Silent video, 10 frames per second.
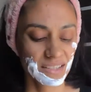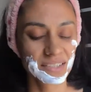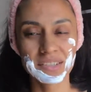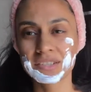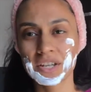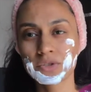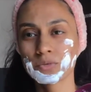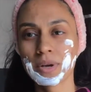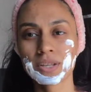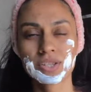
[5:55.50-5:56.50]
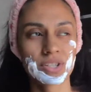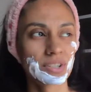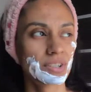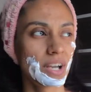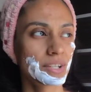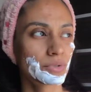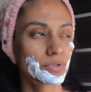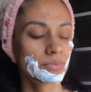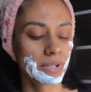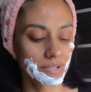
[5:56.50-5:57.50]
This is just too much. I
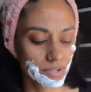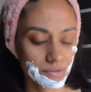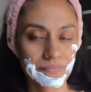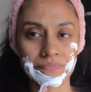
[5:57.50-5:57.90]
took too much.